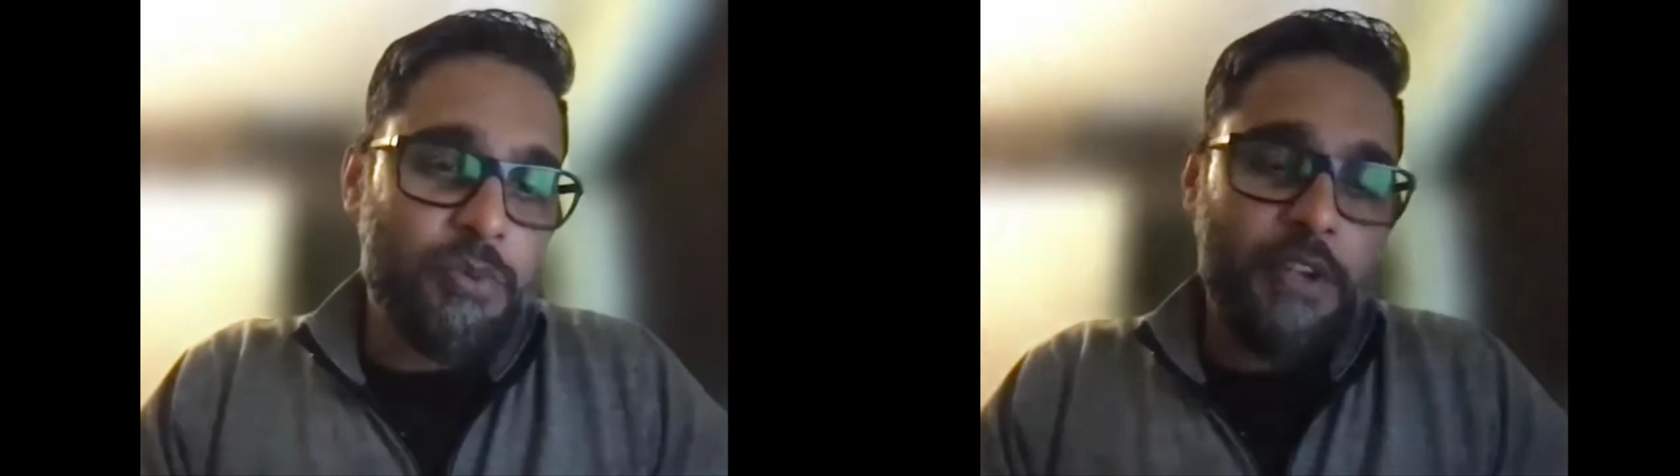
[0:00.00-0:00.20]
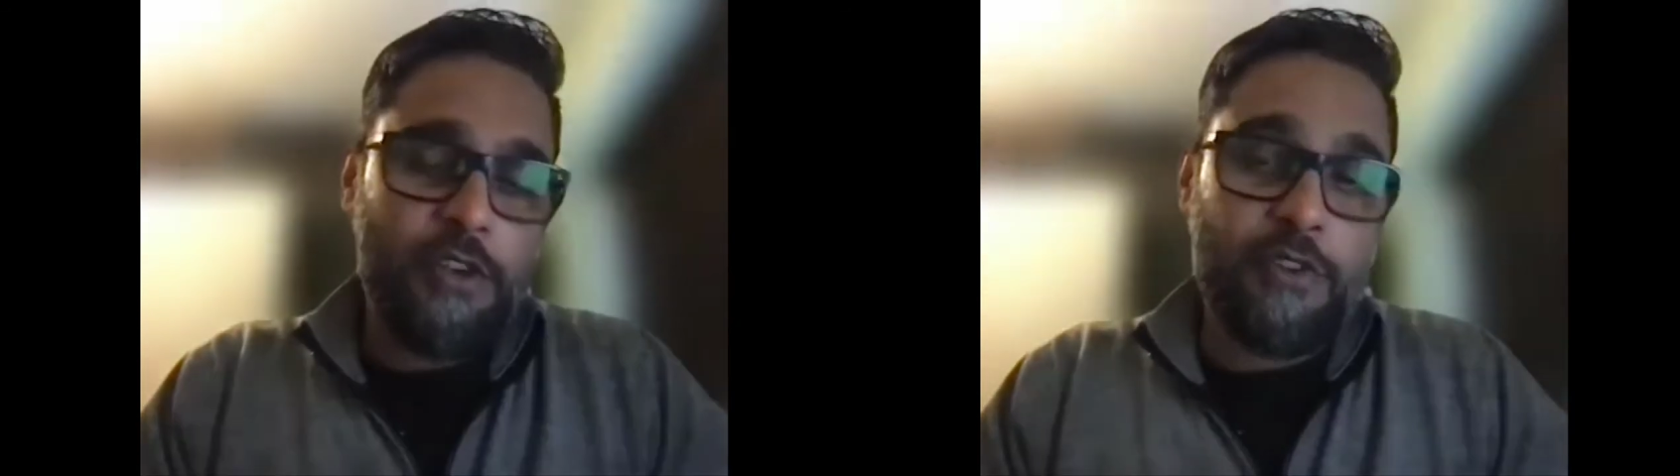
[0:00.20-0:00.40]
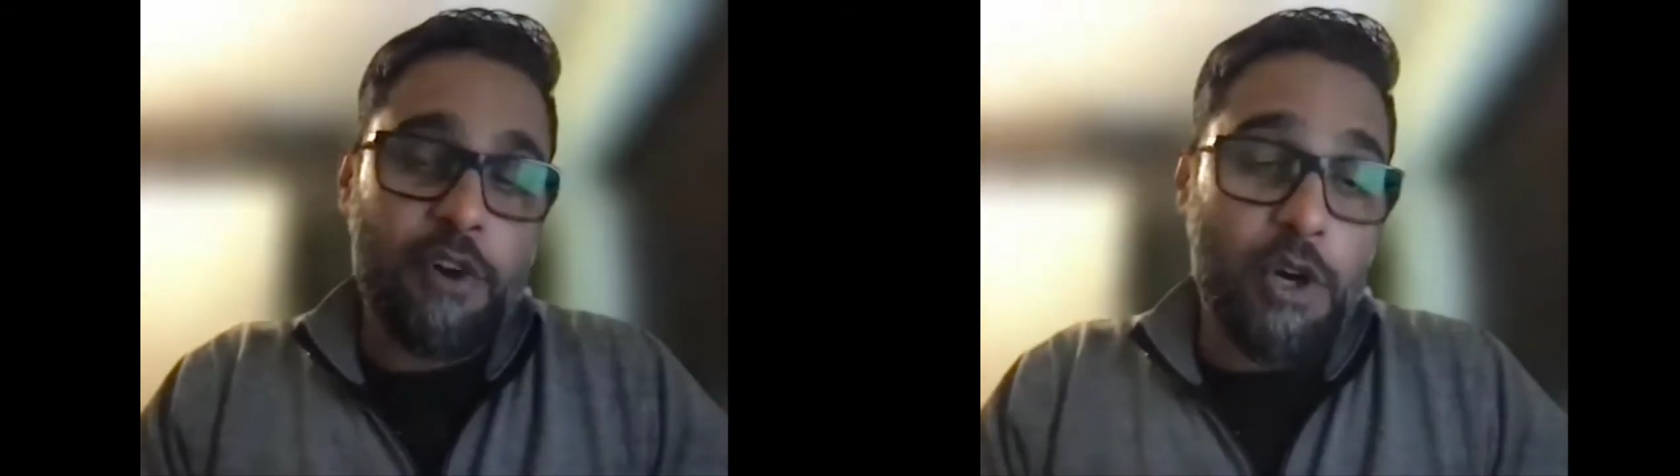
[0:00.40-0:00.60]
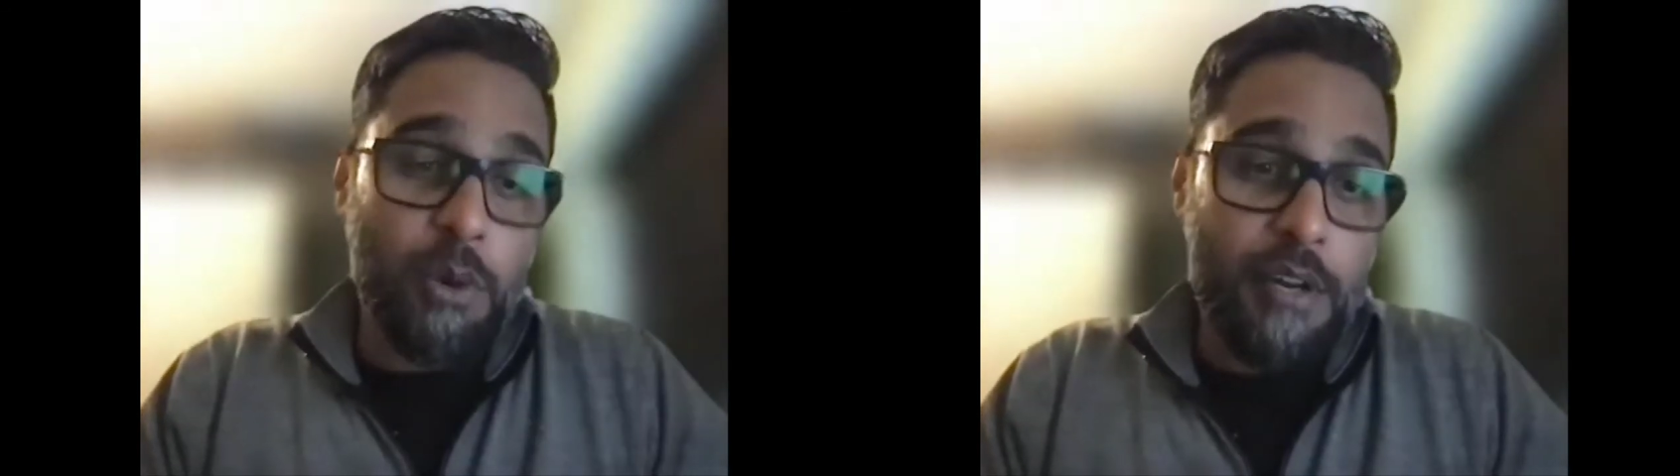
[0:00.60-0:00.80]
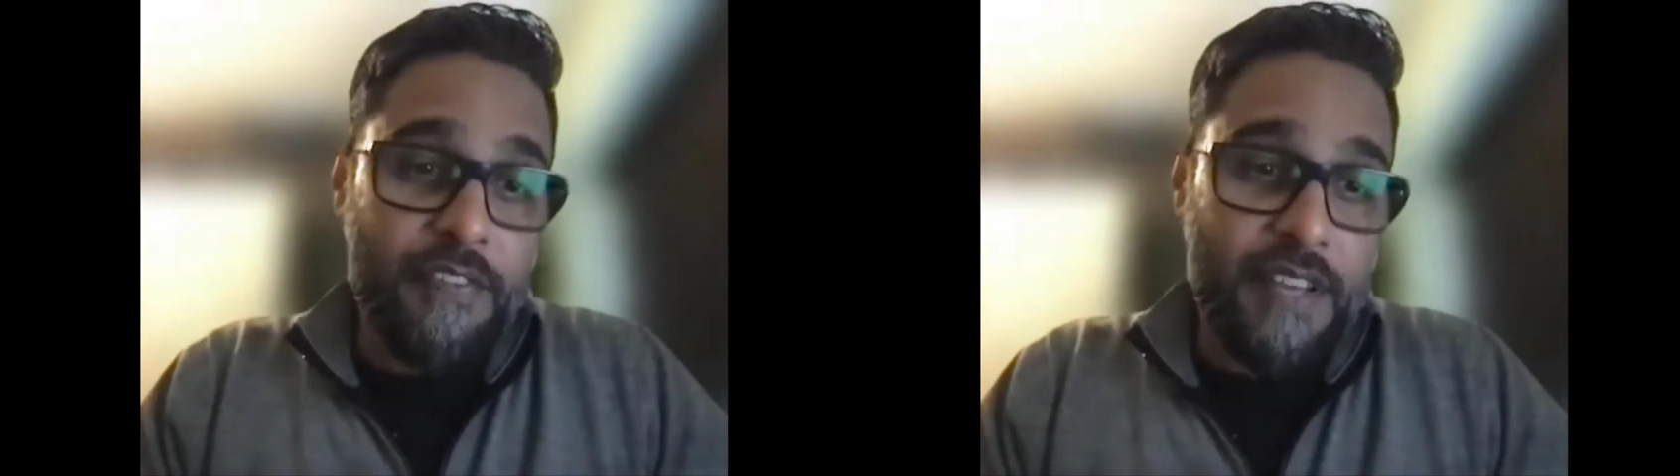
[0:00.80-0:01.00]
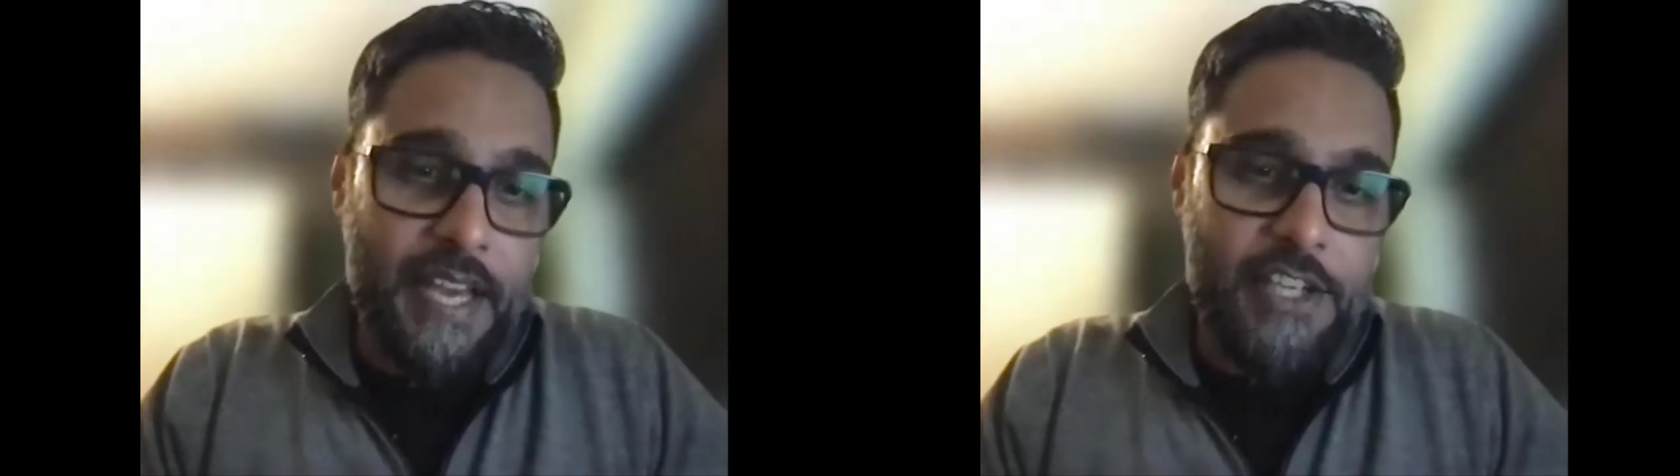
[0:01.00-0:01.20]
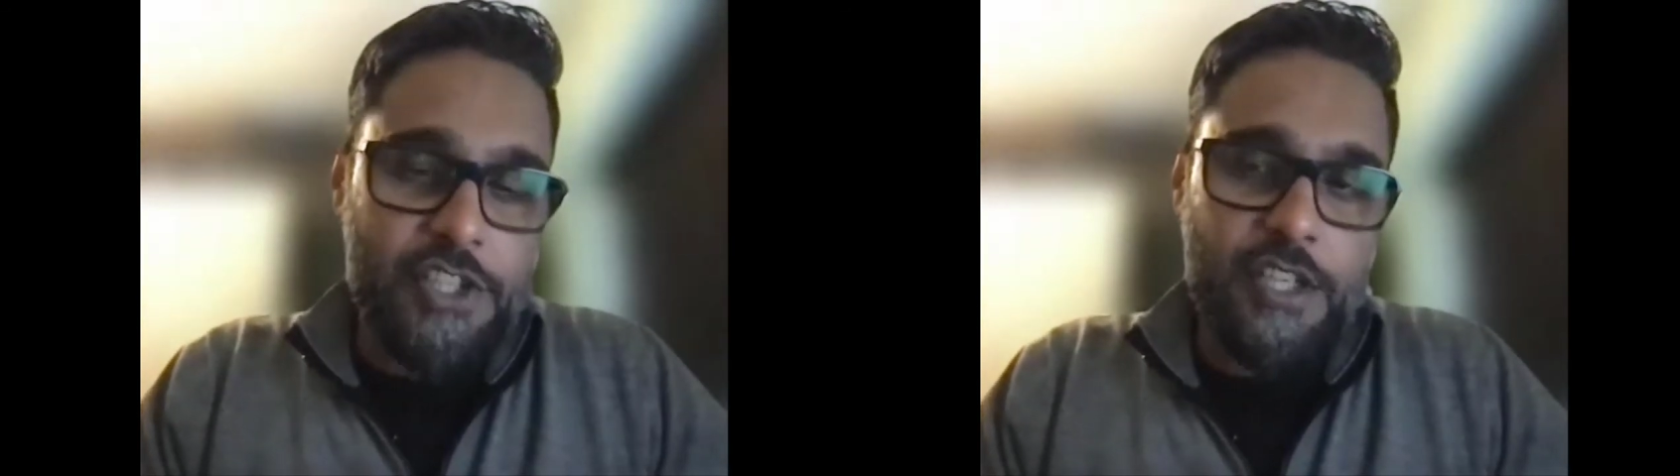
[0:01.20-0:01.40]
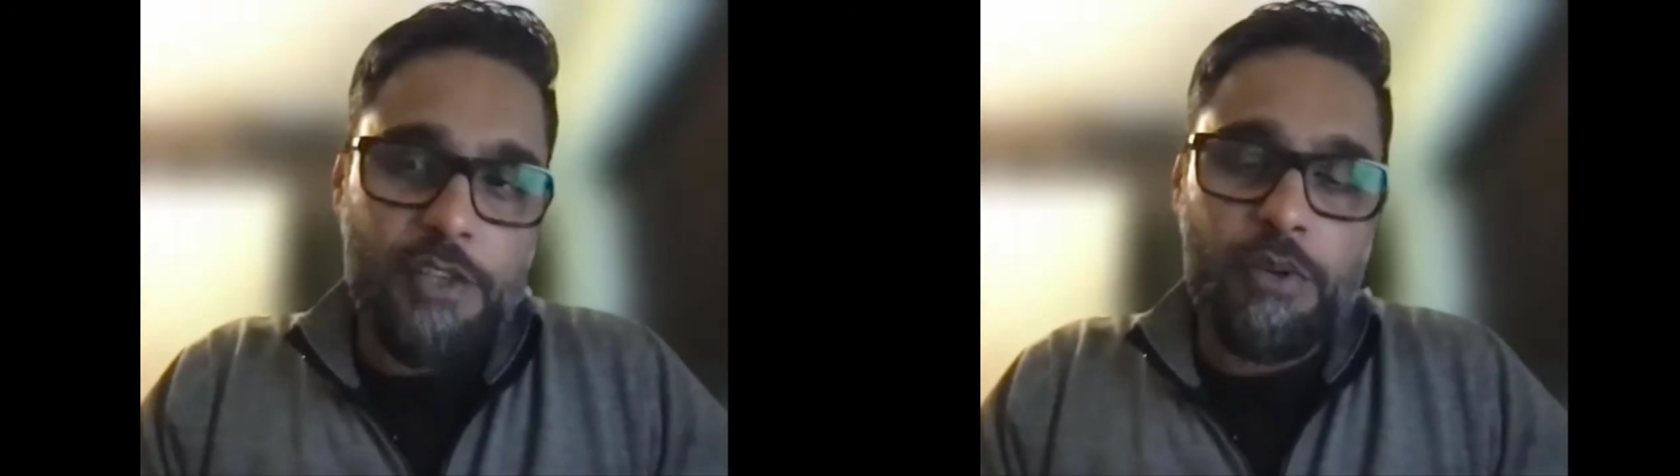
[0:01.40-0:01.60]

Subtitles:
where you've got qualification,